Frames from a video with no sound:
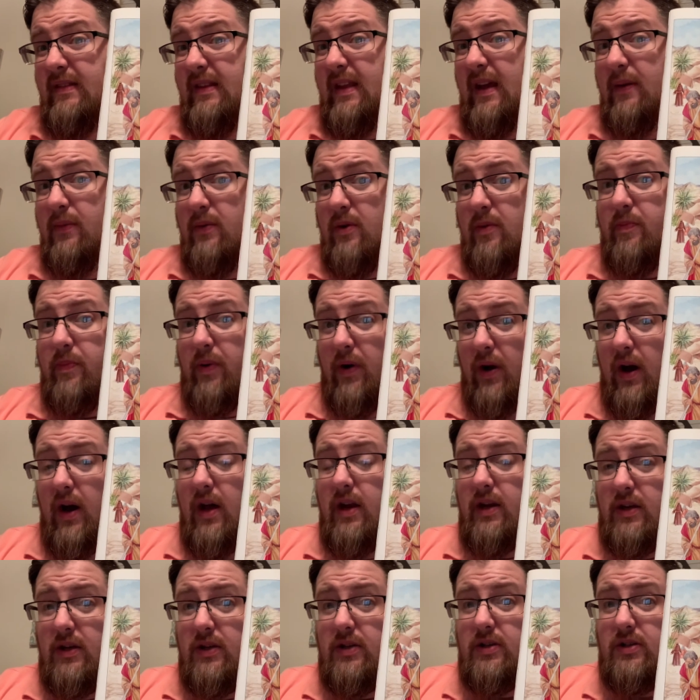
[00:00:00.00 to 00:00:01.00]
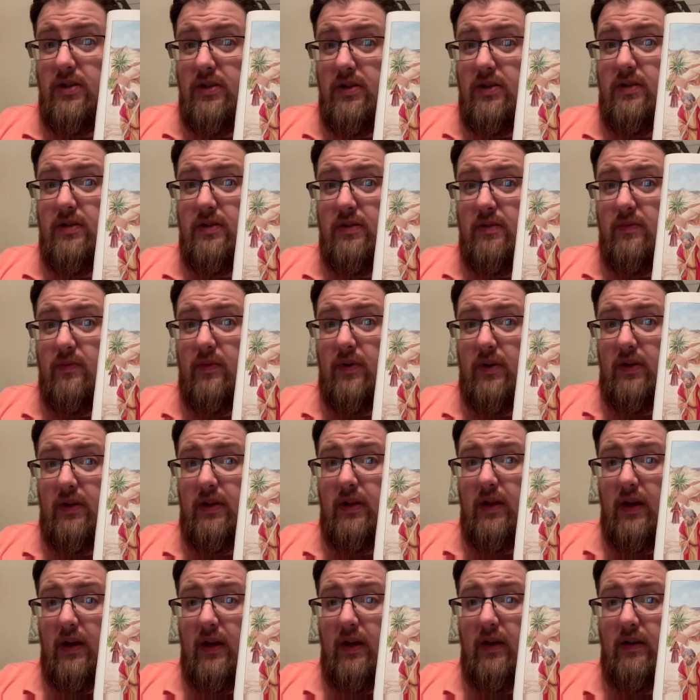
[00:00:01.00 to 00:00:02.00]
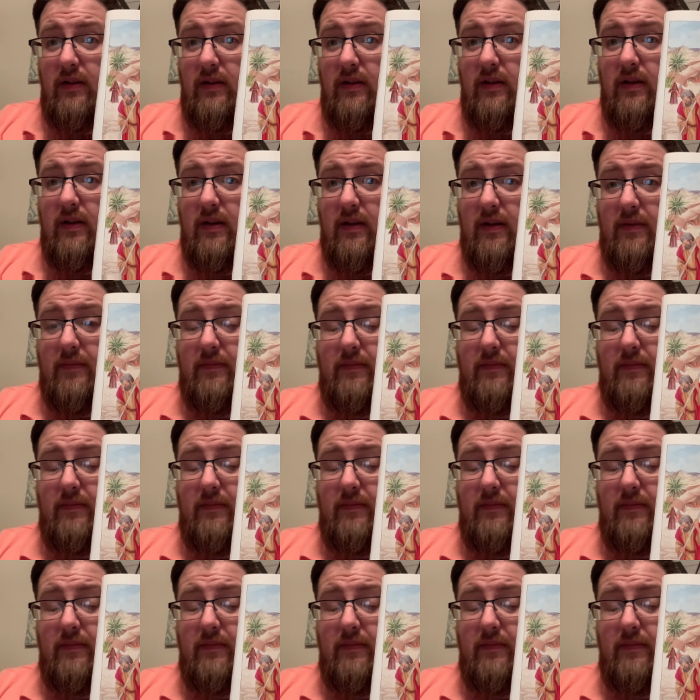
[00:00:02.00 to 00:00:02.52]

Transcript: they were punished, weren't they? Yeah.